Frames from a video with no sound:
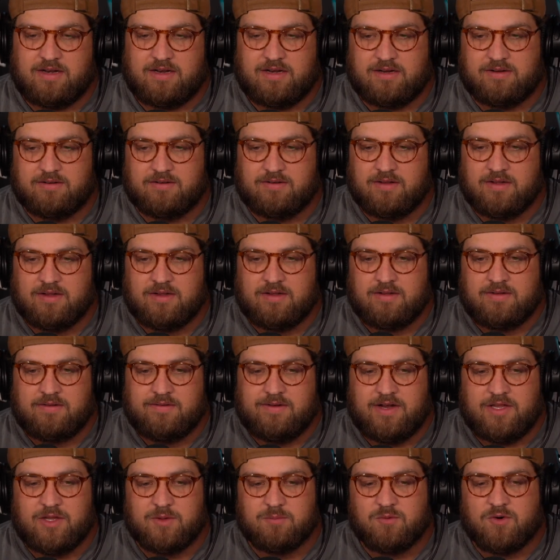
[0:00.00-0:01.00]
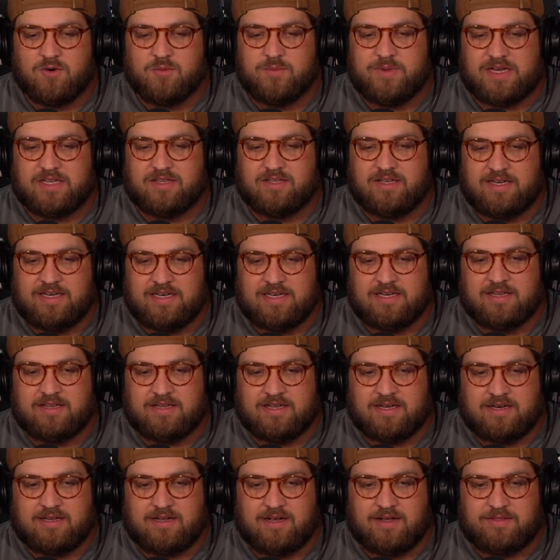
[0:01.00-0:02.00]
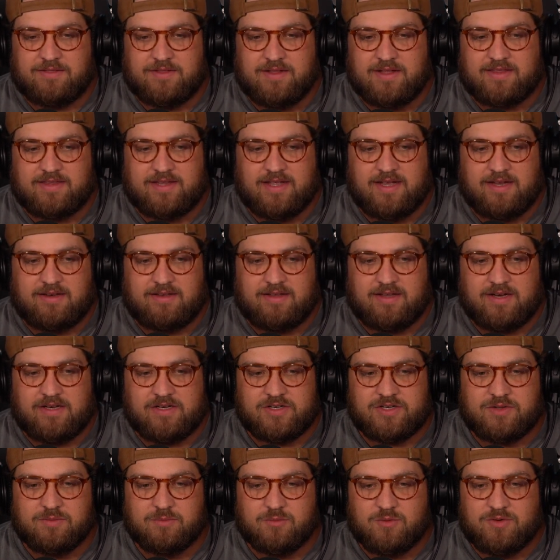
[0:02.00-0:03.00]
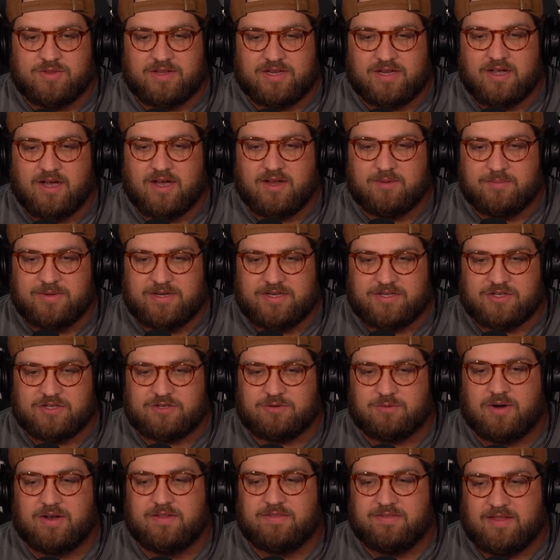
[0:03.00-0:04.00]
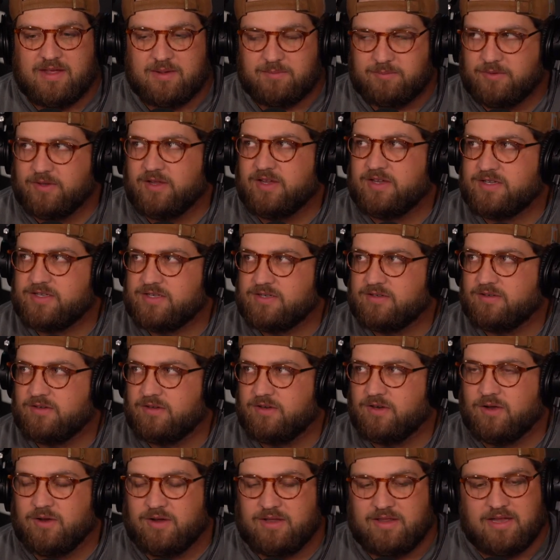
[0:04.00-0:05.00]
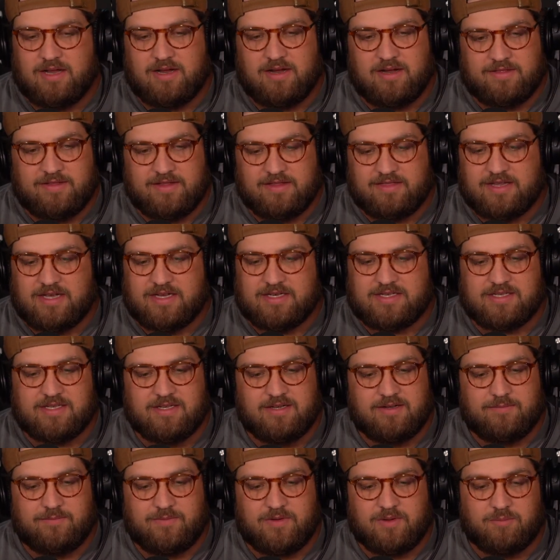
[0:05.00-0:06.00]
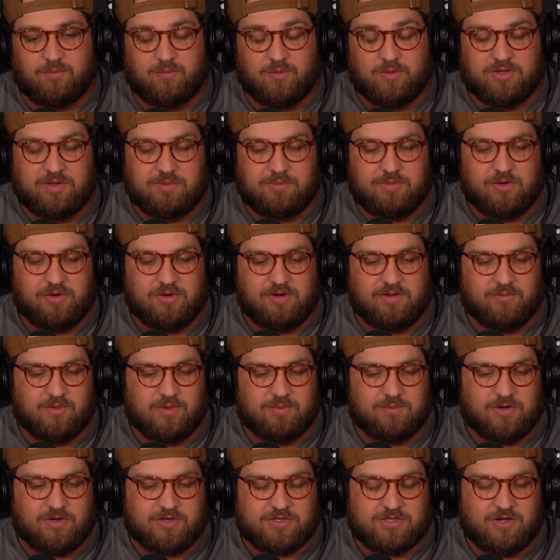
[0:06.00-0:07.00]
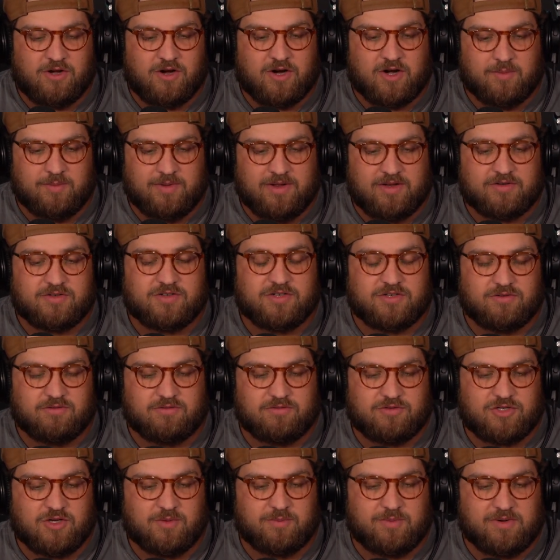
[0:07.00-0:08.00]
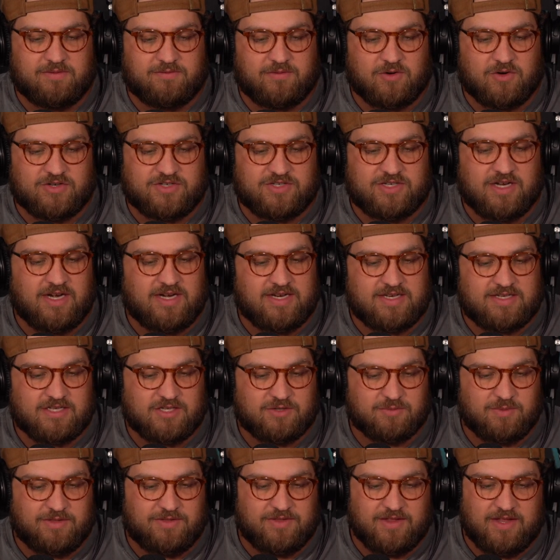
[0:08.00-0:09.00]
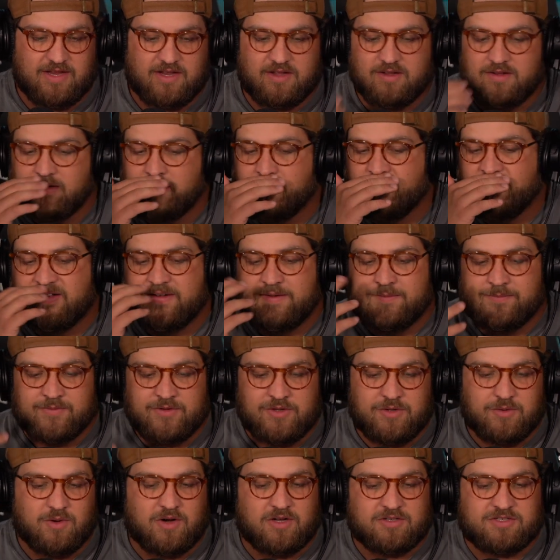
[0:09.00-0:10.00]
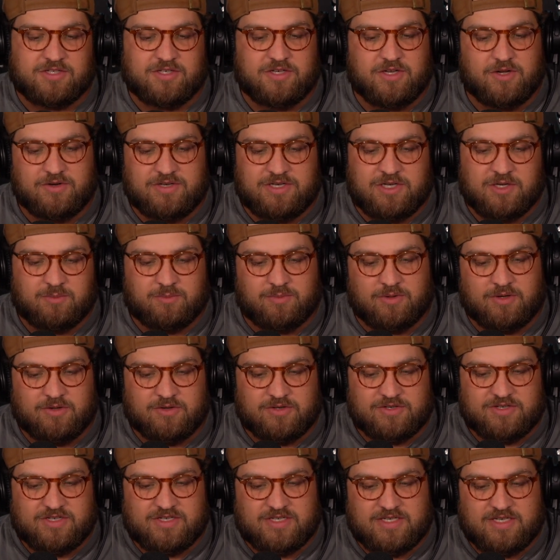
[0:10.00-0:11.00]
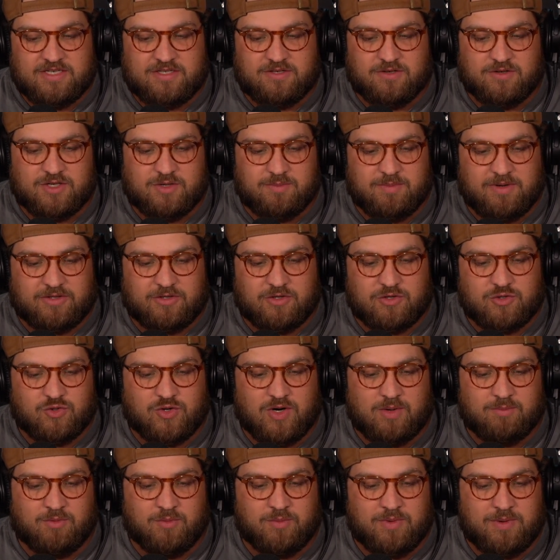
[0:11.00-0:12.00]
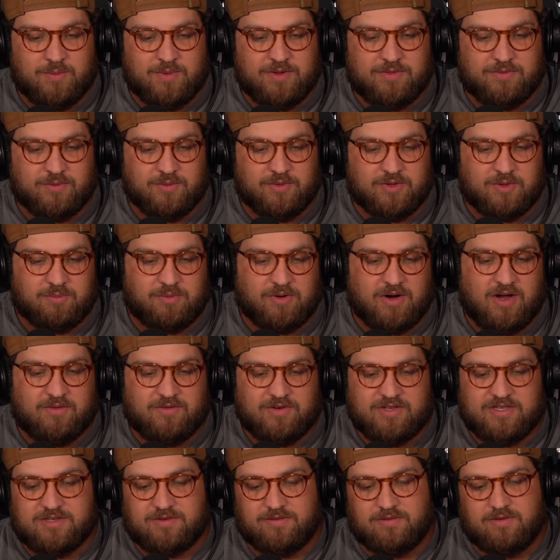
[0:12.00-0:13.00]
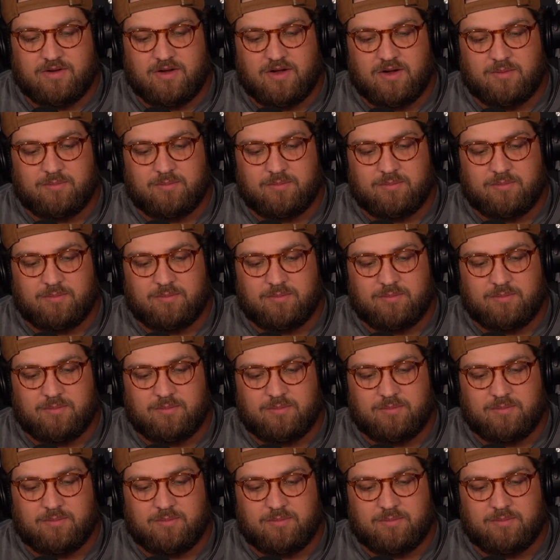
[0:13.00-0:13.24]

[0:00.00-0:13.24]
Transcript: and and the more we can lean into that, I think that that is the more that God meets us right in that place, mm-hmm. you know. And that, I think that's the the really beauty of what Paul's talking about. So jump into verse eight. He says, "We think." You ought to know, dear brothers and sisters, about mm-hmm. the trouble we went through in the province, uh,